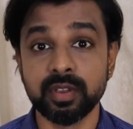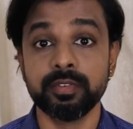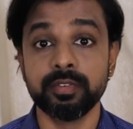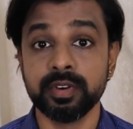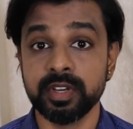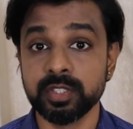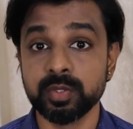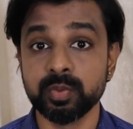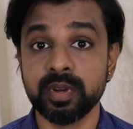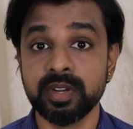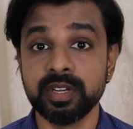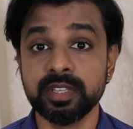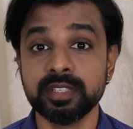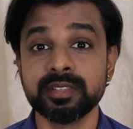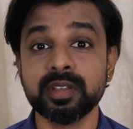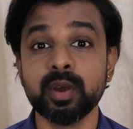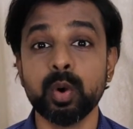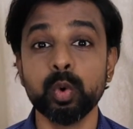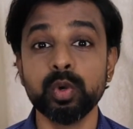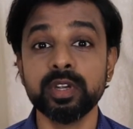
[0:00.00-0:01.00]
First one
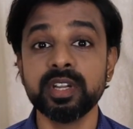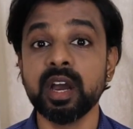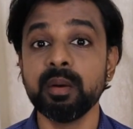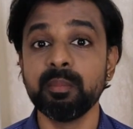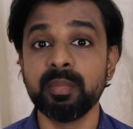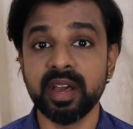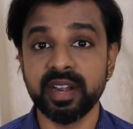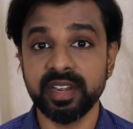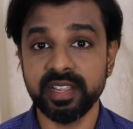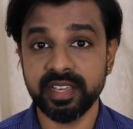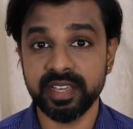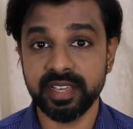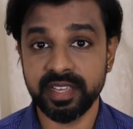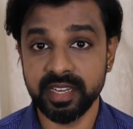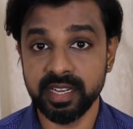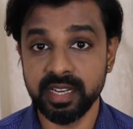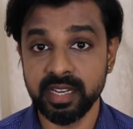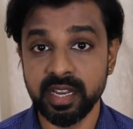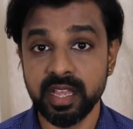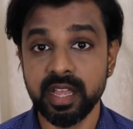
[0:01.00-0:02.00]
is Ultapani
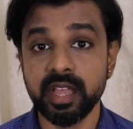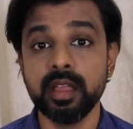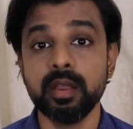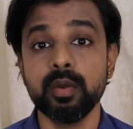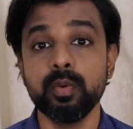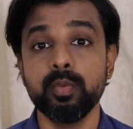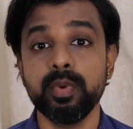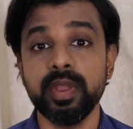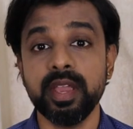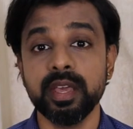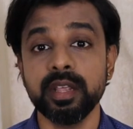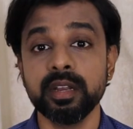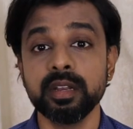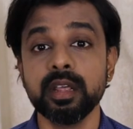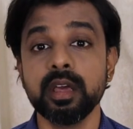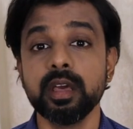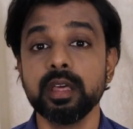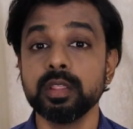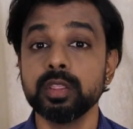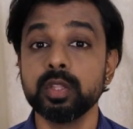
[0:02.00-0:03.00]
Hill, where
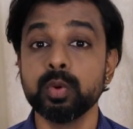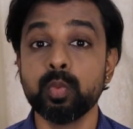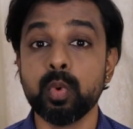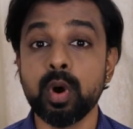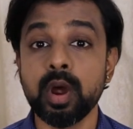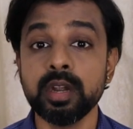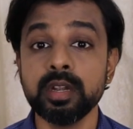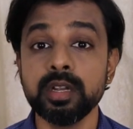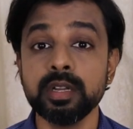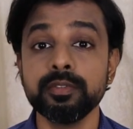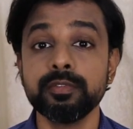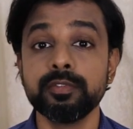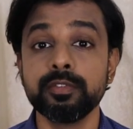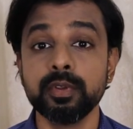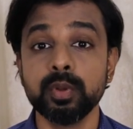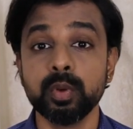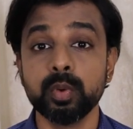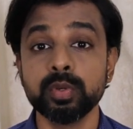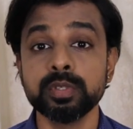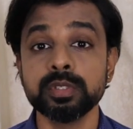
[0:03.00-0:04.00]
the water
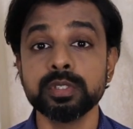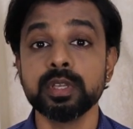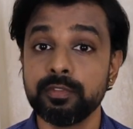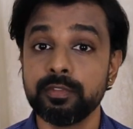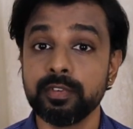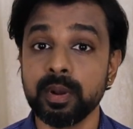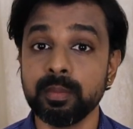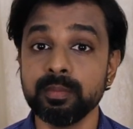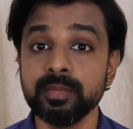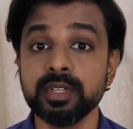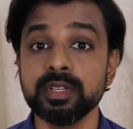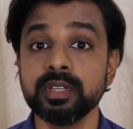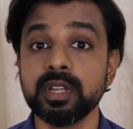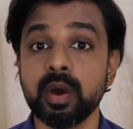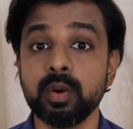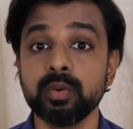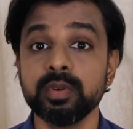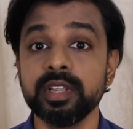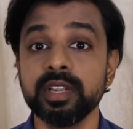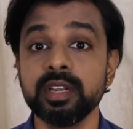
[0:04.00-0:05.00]
flows from the
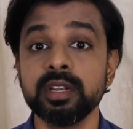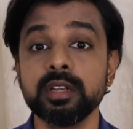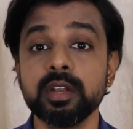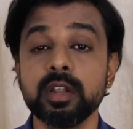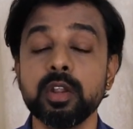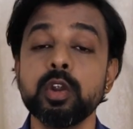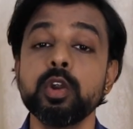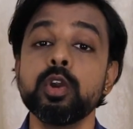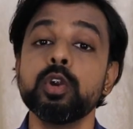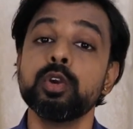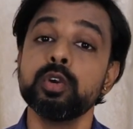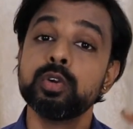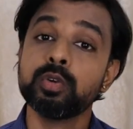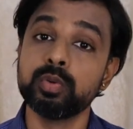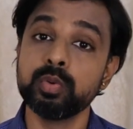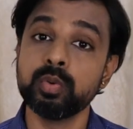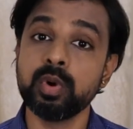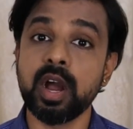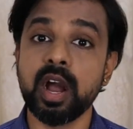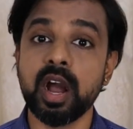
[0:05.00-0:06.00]
downhill
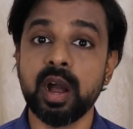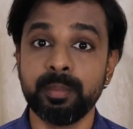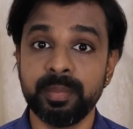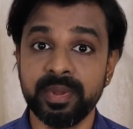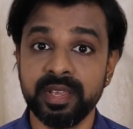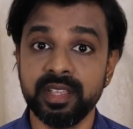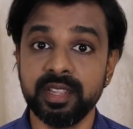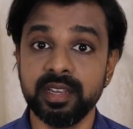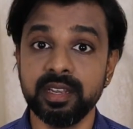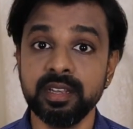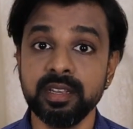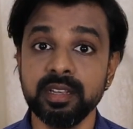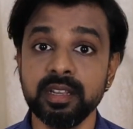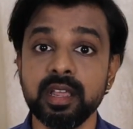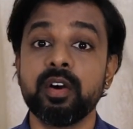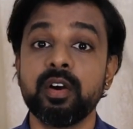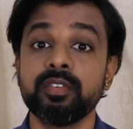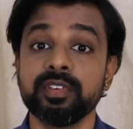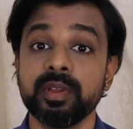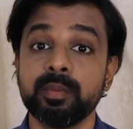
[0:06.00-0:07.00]
to uphill
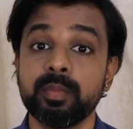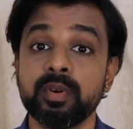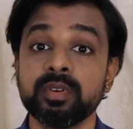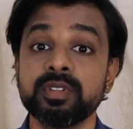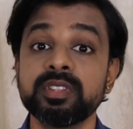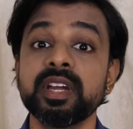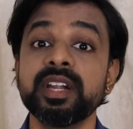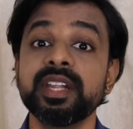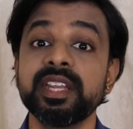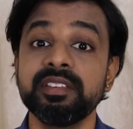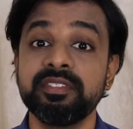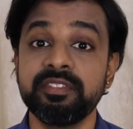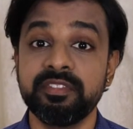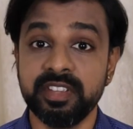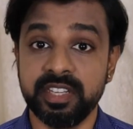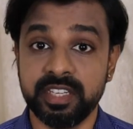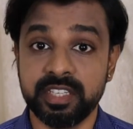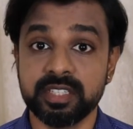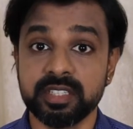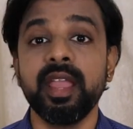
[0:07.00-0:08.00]
of about 30
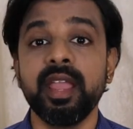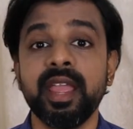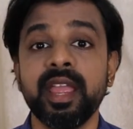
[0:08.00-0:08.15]
feet.